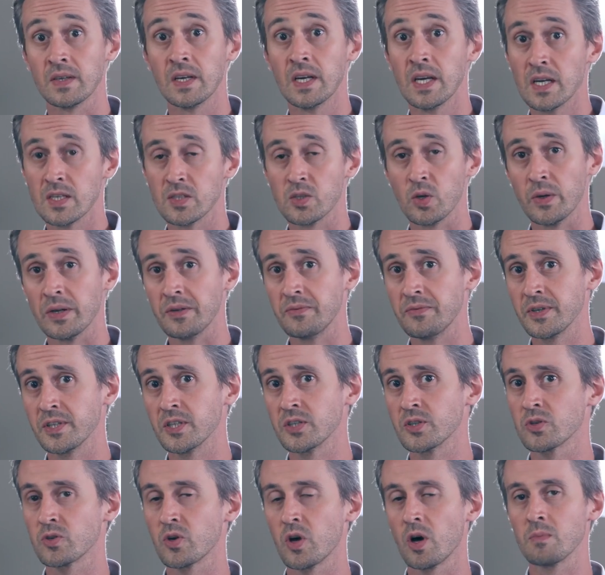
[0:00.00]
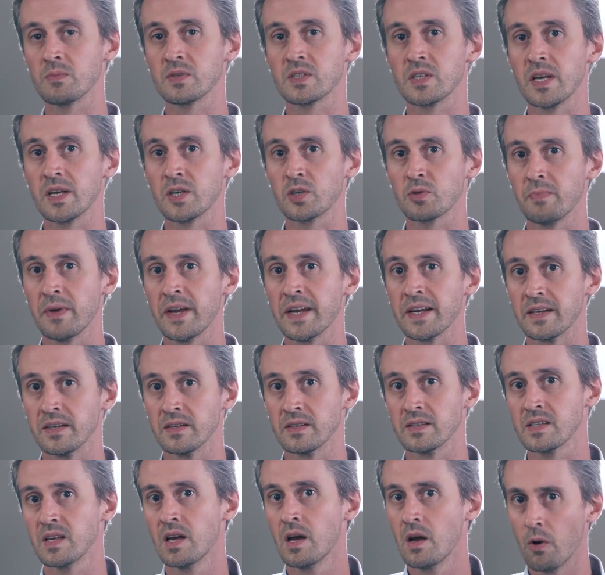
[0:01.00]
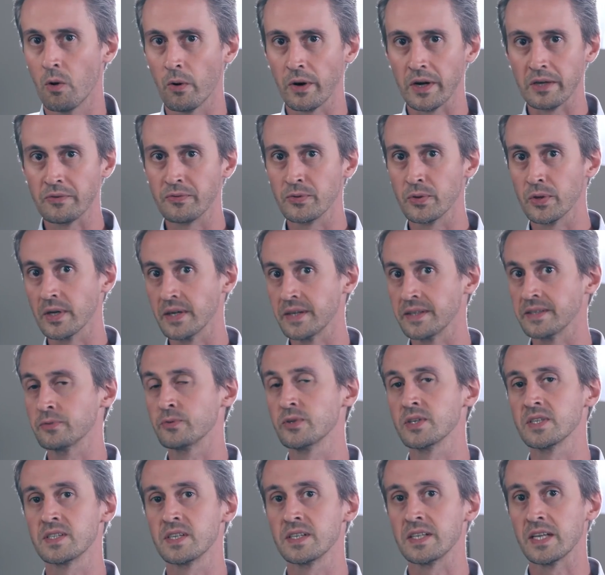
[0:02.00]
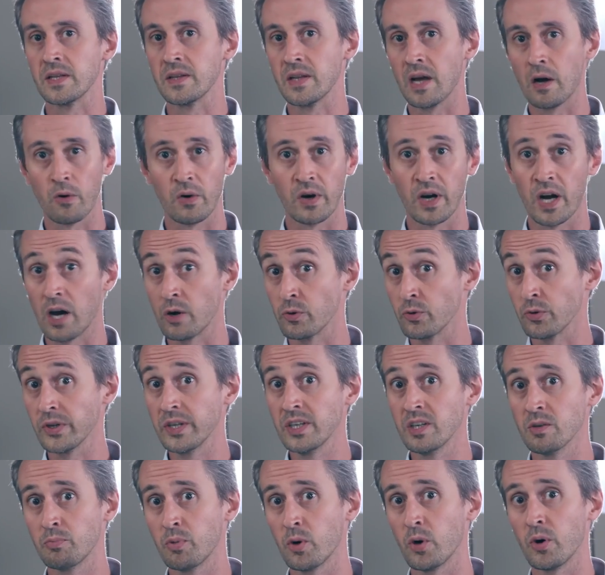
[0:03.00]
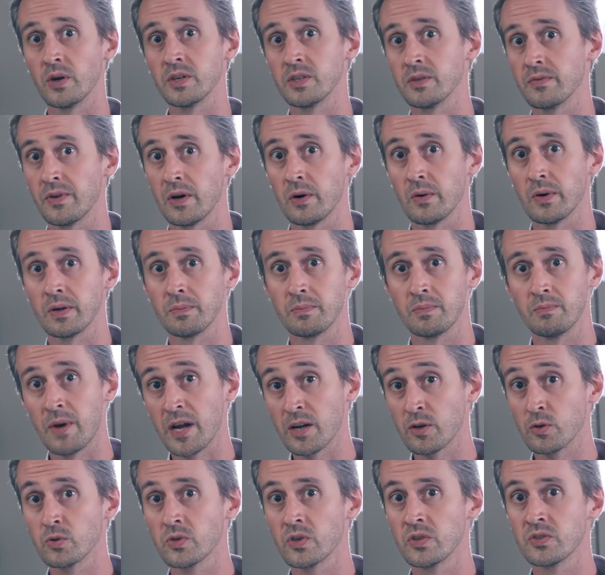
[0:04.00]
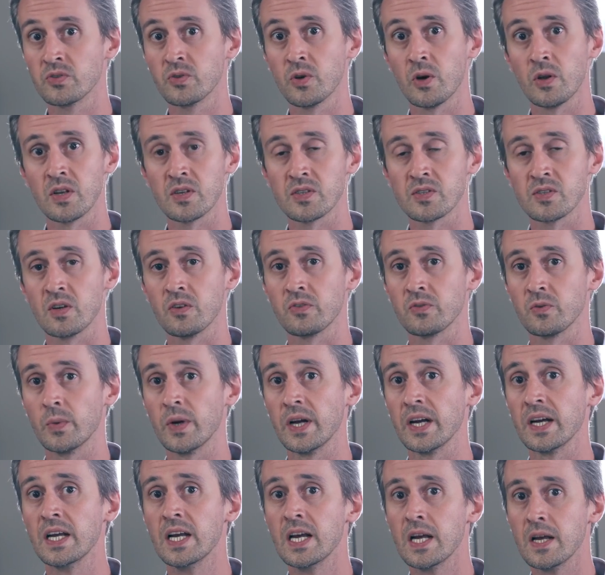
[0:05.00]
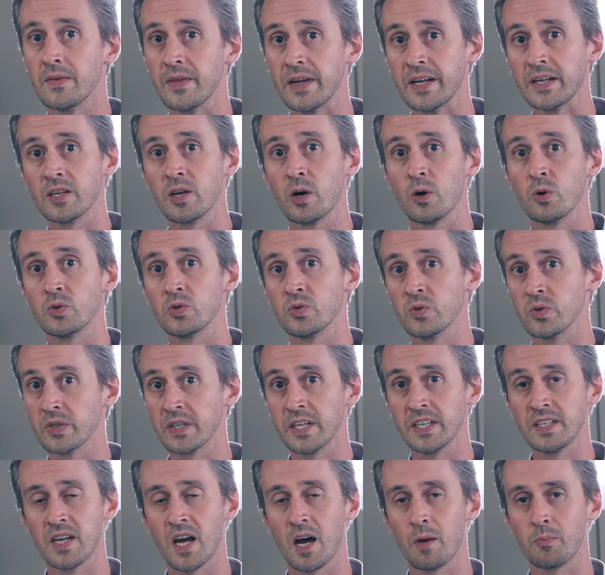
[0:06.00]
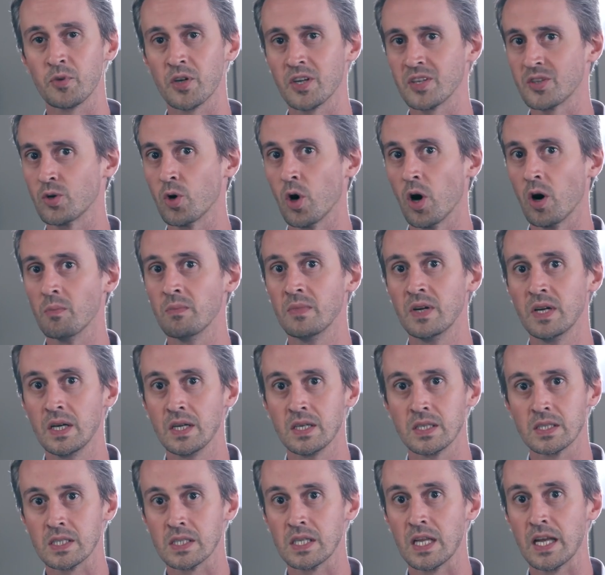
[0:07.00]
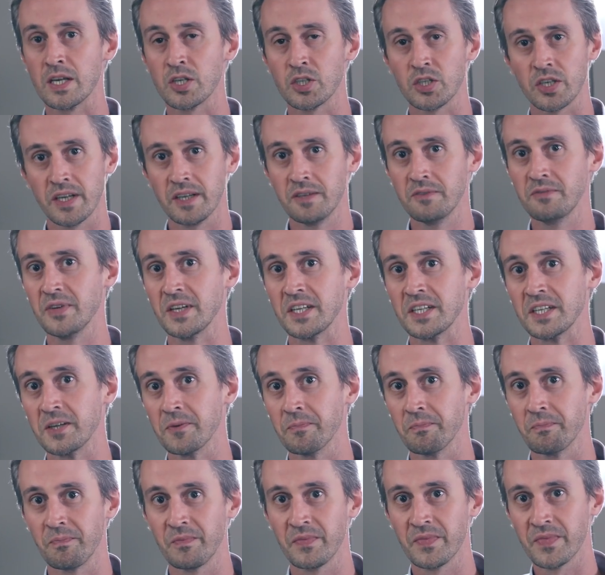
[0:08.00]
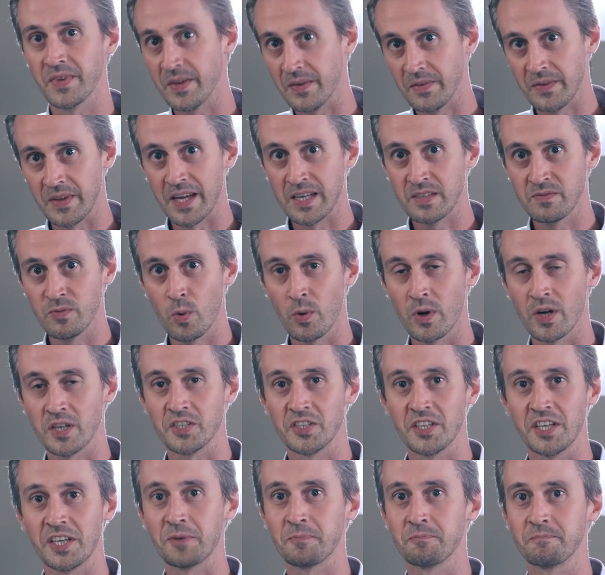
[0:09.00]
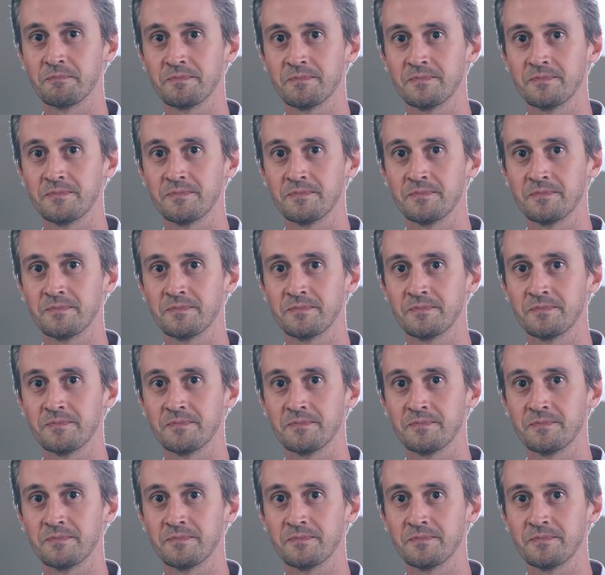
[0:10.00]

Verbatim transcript: So infineon.com slash makers or if you're interested in our Arduino port of our microcontroller software, then go to github.com slash infineon. Thanks for watching.